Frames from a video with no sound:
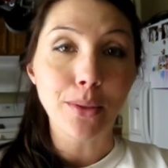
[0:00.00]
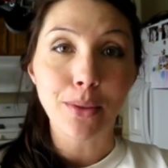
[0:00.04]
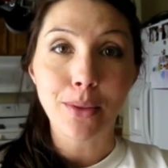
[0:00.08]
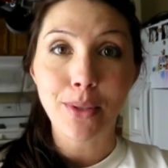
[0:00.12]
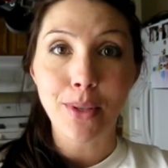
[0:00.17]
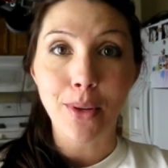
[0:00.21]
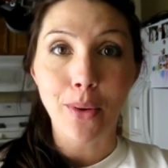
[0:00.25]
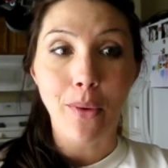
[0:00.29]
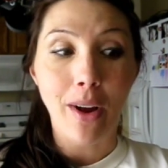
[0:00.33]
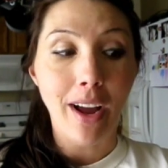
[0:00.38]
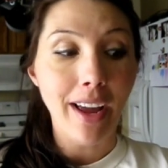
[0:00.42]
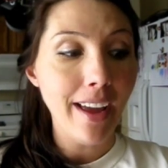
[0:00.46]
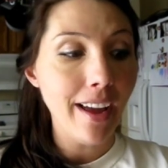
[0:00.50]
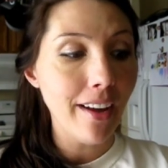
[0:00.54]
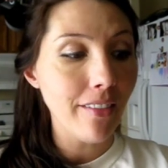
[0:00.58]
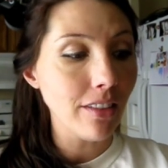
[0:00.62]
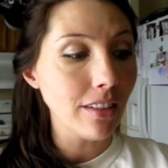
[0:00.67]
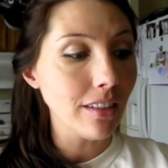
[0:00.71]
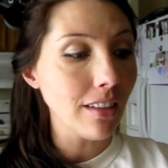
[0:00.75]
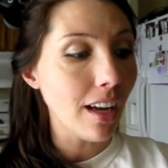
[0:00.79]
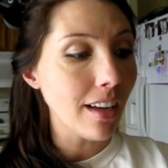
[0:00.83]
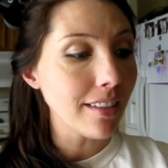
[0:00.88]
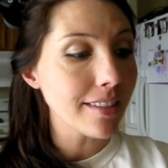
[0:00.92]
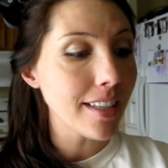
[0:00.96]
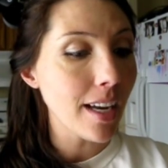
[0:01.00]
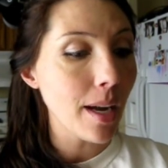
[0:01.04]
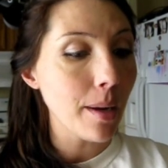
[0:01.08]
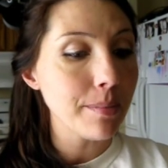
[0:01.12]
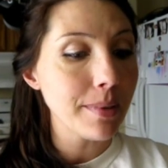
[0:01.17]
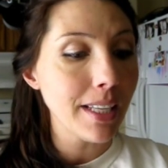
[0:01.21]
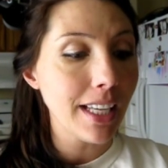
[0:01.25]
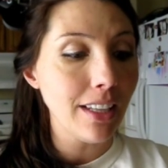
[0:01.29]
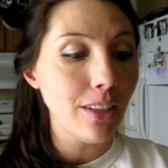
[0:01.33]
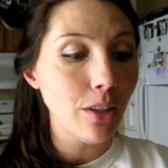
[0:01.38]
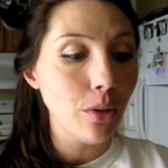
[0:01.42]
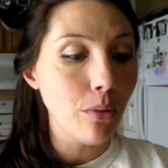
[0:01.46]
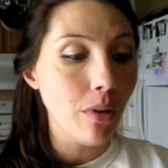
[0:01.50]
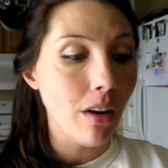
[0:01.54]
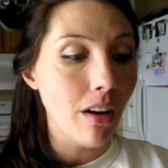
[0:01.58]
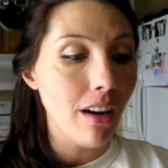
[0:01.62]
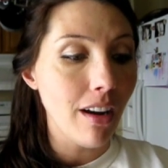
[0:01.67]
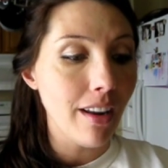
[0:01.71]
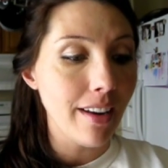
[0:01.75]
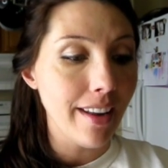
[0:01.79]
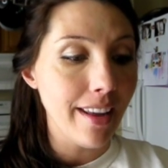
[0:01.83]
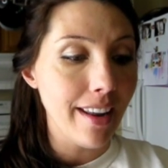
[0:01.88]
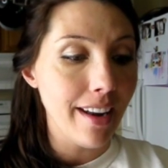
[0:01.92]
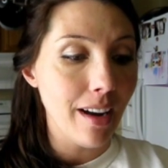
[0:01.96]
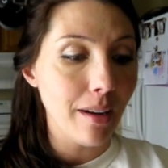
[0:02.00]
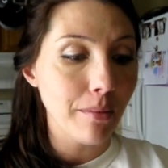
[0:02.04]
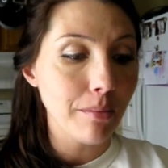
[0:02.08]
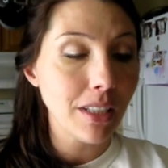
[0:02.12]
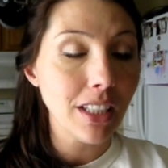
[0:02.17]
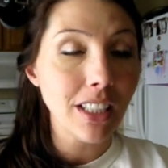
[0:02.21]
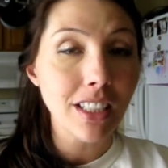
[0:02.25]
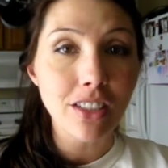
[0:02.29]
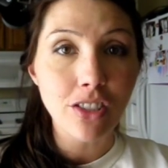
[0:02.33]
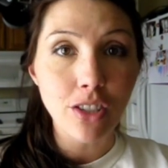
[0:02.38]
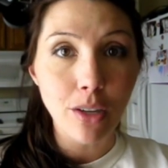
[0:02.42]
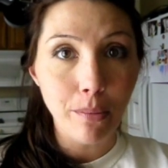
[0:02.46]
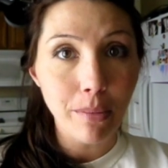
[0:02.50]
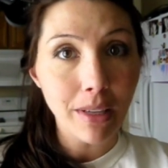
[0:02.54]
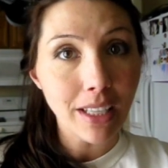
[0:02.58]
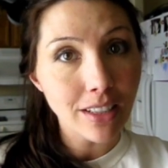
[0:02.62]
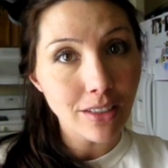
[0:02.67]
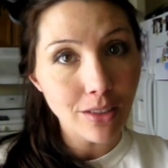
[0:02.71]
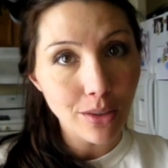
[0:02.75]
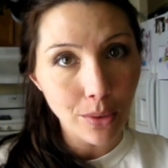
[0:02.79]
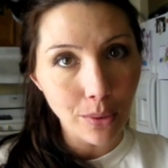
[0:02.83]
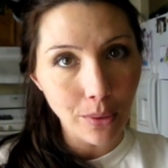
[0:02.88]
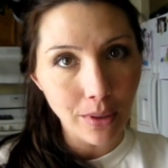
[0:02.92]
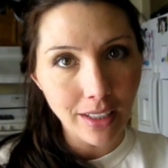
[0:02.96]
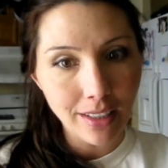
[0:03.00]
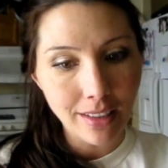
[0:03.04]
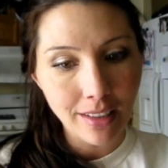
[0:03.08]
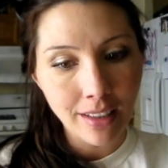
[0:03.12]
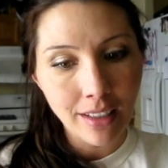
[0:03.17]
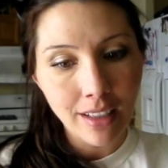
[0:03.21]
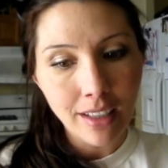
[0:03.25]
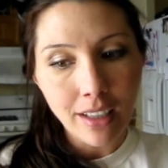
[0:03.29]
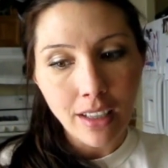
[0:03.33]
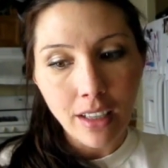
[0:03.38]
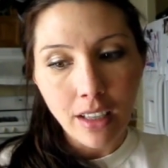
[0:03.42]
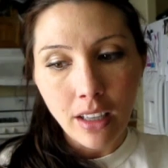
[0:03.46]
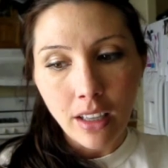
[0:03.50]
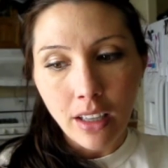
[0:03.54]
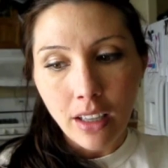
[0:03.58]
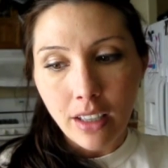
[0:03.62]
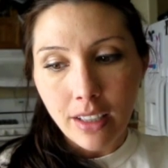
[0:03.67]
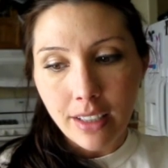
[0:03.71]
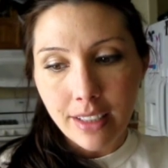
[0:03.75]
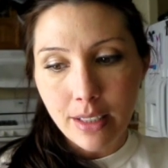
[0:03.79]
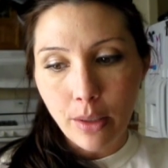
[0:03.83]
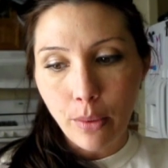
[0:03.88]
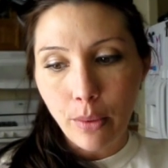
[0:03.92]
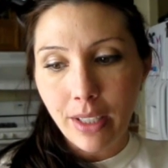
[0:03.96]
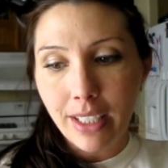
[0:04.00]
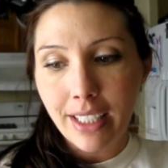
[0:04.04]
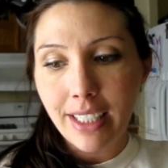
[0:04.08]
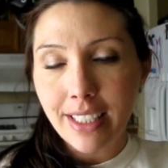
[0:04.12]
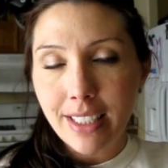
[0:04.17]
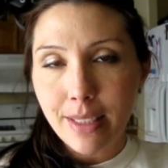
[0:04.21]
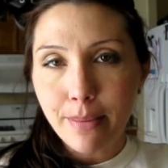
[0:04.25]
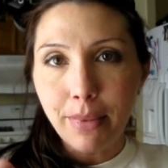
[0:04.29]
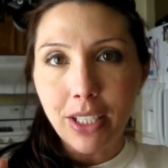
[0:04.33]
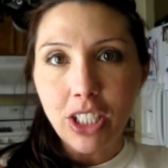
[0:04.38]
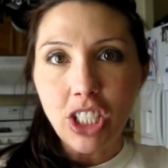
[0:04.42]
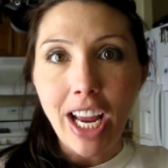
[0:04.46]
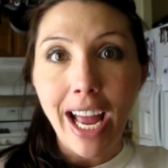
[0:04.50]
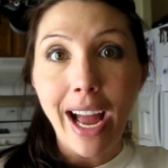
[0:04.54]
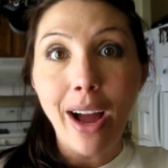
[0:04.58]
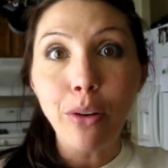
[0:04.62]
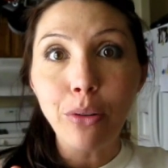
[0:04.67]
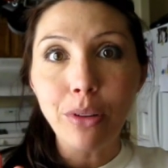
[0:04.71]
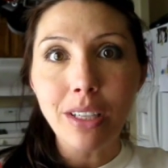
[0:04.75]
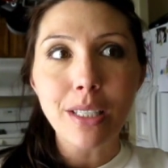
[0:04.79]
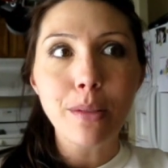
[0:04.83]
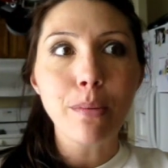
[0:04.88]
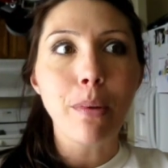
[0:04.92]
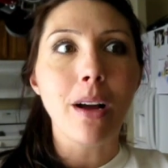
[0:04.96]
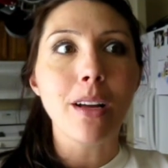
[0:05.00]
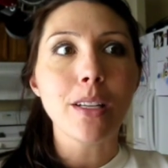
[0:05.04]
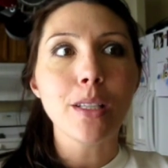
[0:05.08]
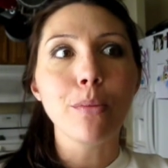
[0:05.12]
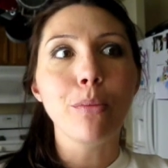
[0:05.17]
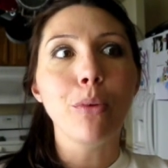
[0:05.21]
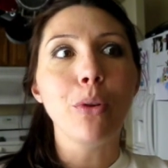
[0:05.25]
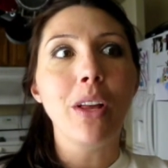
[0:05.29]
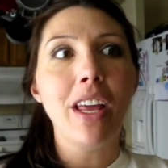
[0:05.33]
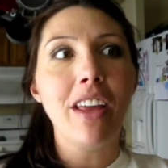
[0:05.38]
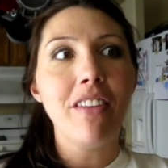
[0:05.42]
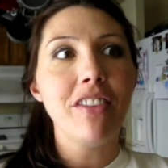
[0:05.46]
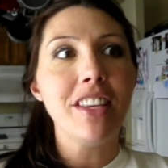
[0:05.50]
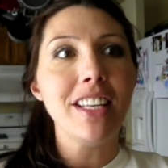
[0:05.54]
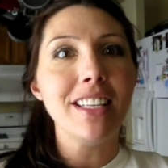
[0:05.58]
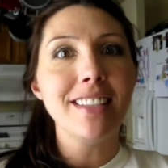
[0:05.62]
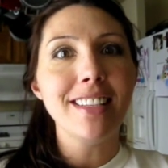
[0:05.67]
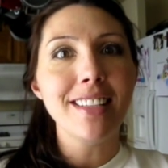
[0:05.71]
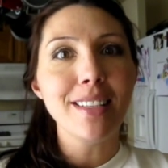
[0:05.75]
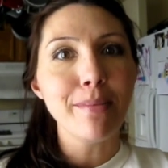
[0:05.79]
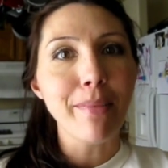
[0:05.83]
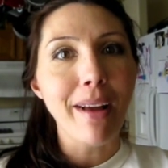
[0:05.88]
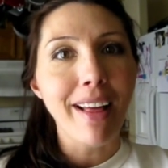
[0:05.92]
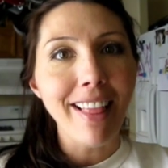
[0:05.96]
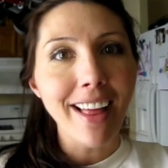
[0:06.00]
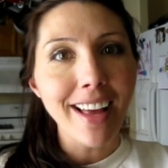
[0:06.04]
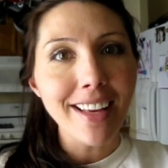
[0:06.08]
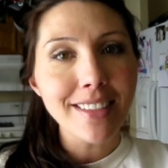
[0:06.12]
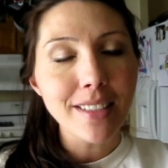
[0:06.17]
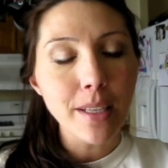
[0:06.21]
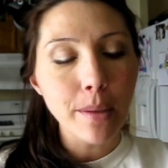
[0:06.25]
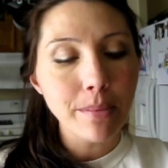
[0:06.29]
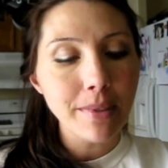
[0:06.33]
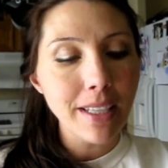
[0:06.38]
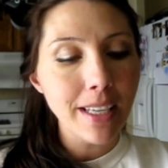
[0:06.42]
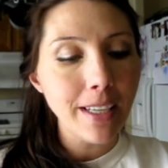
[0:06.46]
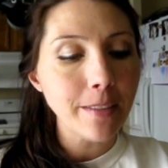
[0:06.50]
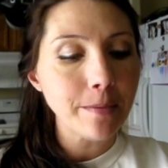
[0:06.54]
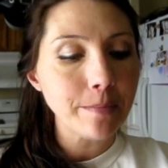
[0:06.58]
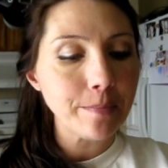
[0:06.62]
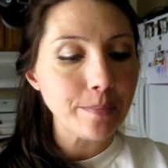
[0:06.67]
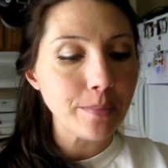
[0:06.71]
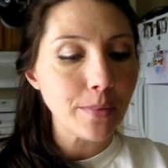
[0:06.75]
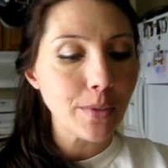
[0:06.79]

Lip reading: So I have a lot to update you on, and I'm going to jump into it because I want to get as much out as possible if this is my last update.